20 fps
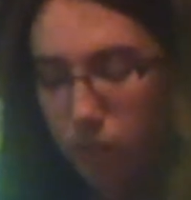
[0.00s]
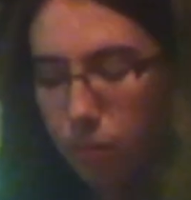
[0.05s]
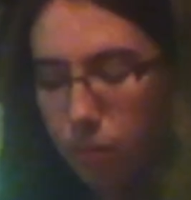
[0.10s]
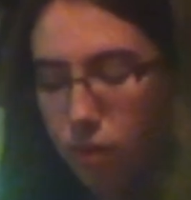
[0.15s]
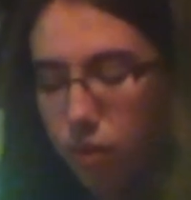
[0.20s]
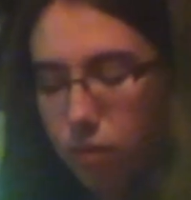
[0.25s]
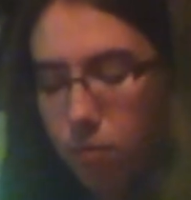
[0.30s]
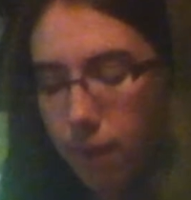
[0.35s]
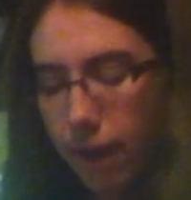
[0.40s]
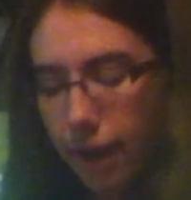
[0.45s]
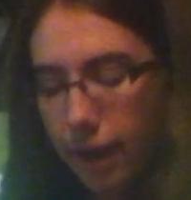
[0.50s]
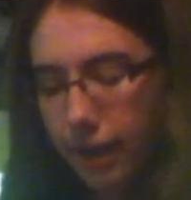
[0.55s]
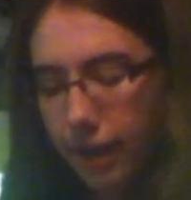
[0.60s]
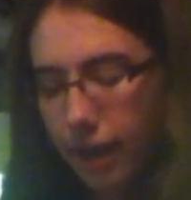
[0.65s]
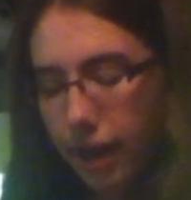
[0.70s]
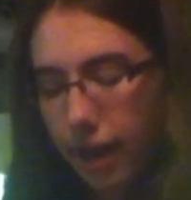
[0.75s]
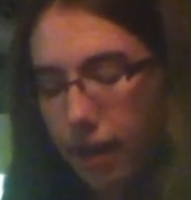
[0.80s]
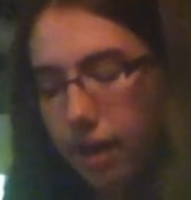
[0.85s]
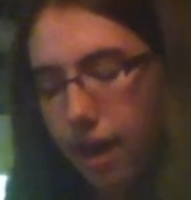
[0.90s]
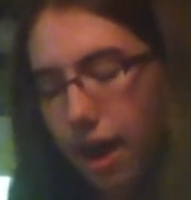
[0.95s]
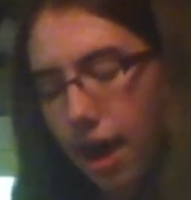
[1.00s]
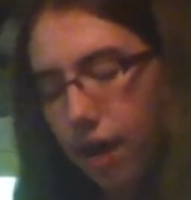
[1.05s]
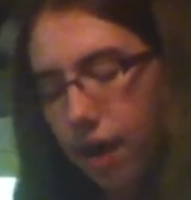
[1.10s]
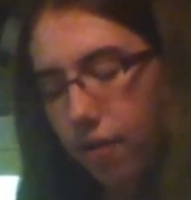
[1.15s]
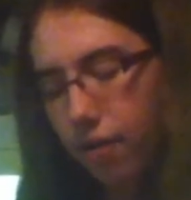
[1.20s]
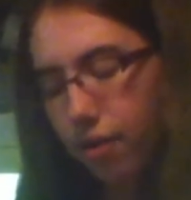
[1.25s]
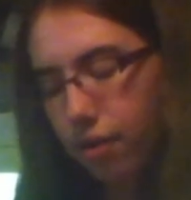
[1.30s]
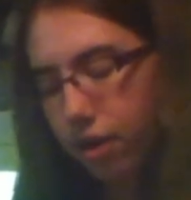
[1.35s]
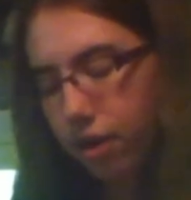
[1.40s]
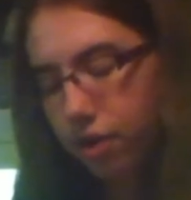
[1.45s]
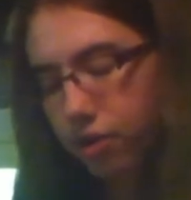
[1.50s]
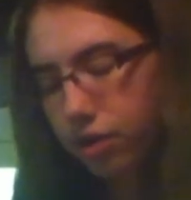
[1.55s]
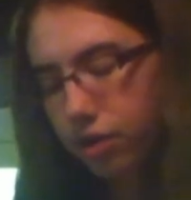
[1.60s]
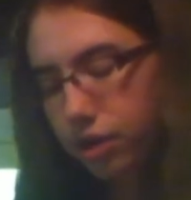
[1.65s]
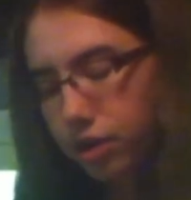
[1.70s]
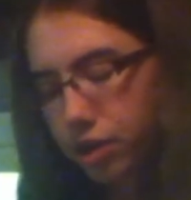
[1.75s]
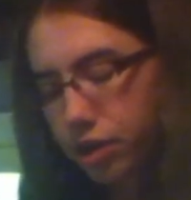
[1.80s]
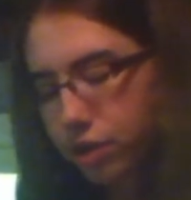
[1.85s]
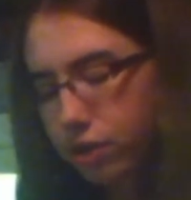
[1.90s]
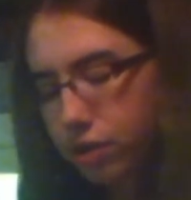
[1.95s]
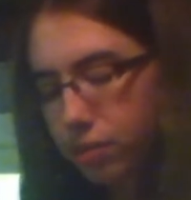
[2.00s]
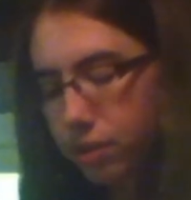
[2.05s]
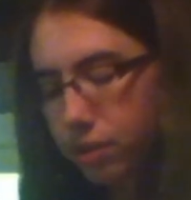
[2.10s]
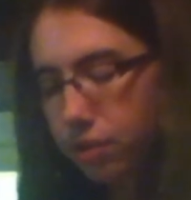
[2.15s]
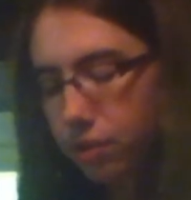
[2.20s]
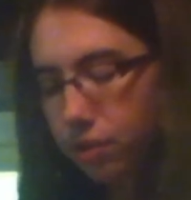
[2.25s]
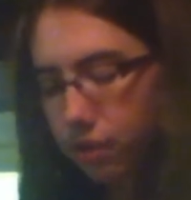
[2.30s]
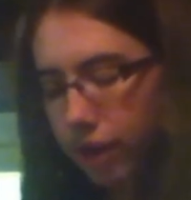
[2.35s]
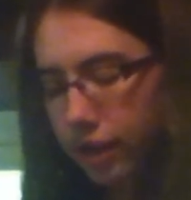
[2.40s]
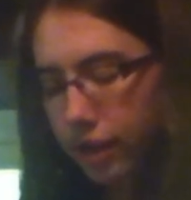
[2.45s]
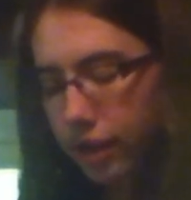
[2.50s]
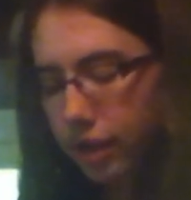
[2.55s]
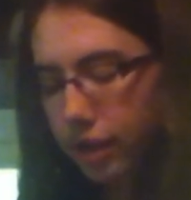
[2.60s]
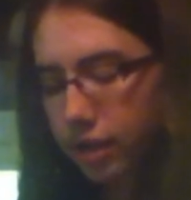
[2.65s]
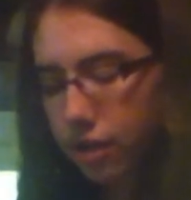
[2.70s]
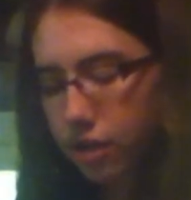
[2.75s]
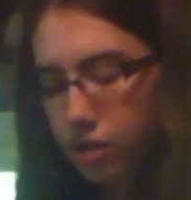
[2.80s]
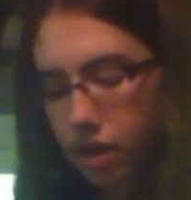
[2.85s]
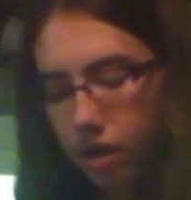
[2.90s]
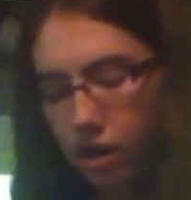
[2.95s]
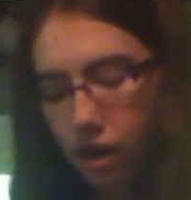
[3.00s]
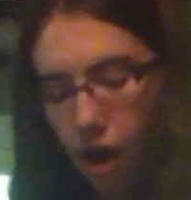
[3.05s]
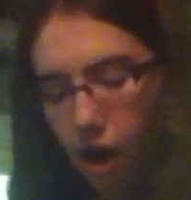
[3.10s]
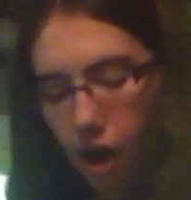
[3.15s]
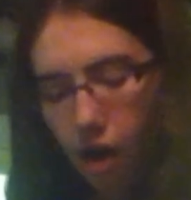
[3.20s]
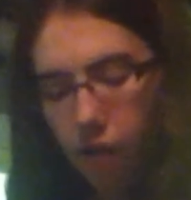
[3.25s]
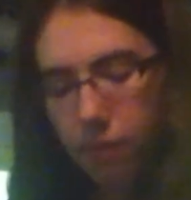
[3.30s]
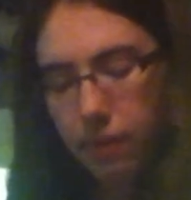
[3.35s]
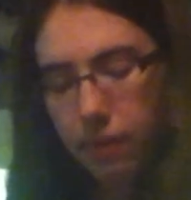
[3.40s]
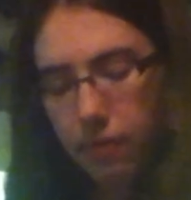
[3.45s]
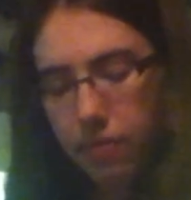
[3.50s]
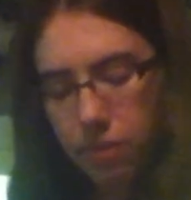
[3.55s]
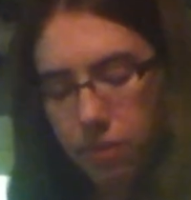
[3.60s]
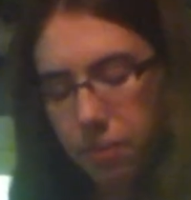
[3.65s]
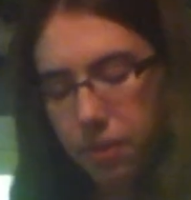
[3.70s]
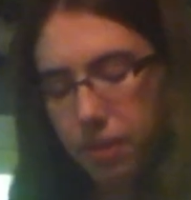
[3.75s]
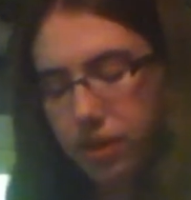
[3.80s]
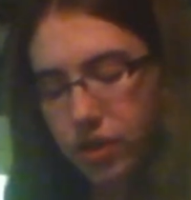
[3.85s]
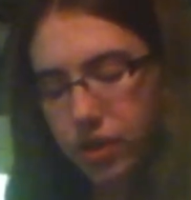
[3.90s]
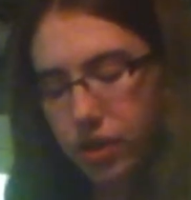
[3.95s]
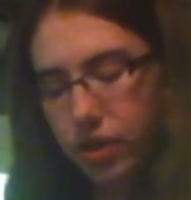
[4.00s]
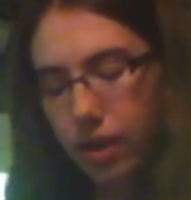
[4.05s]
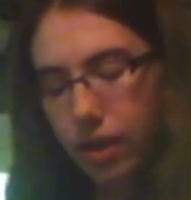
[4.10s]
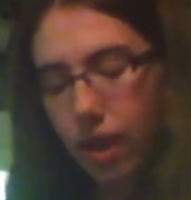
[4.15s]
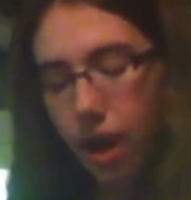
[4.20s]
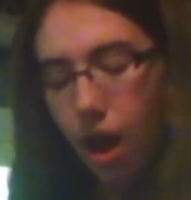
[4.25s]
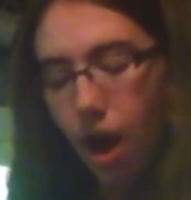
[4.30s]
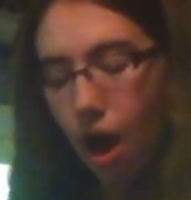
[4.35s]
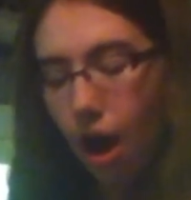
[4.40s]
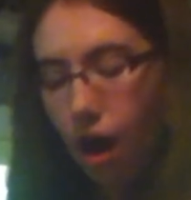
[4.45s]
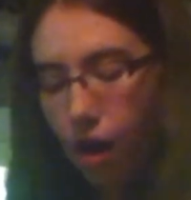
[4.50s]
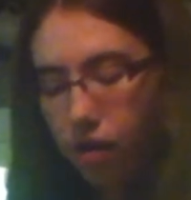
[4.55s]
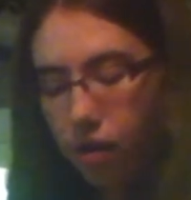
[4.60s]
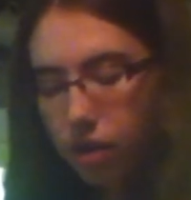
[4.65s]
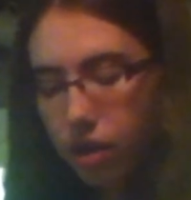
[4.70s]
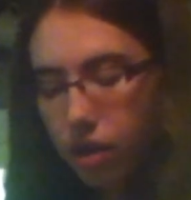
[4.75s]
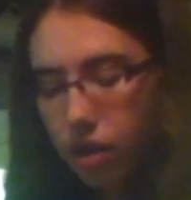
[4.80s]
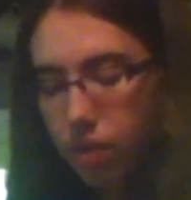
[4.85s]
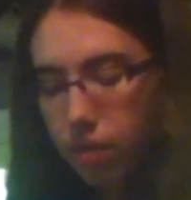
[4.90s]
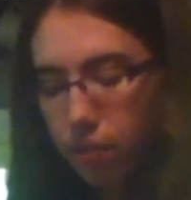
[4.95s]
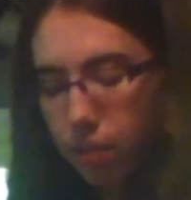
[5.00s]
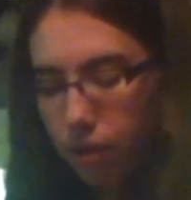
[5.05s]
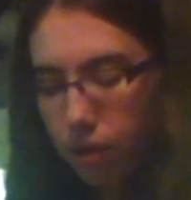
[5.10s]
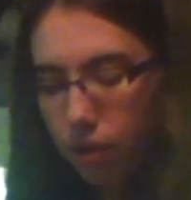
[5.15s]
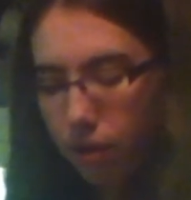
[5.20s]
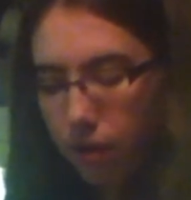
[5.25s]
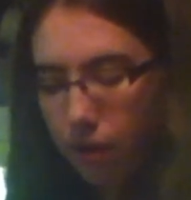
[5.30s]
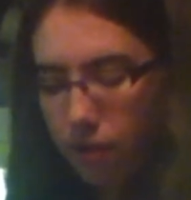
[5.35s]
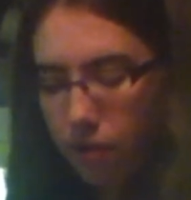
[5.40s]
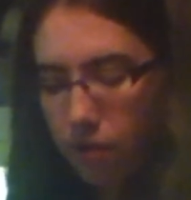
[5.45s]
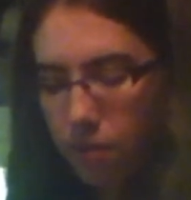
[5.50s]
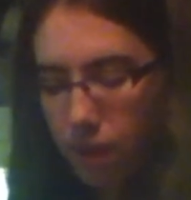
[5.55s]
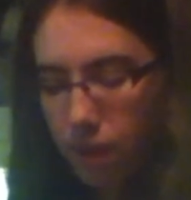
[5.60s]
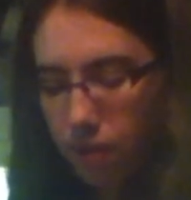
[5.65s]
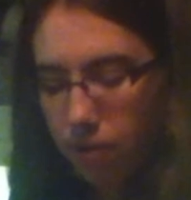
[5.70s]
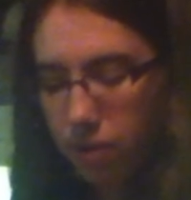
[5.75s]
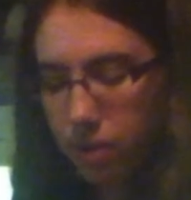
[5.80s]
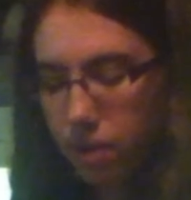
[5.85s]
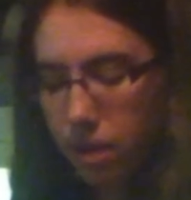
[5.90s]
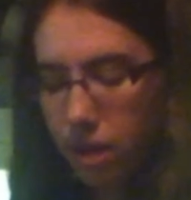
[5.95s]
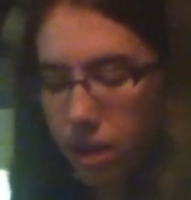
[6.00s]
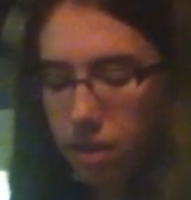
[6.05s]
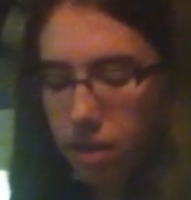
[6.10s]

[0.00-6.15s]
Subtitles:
Both mining and agriculture contribute greatly to the economy of the region. Also, the beauty of the mountains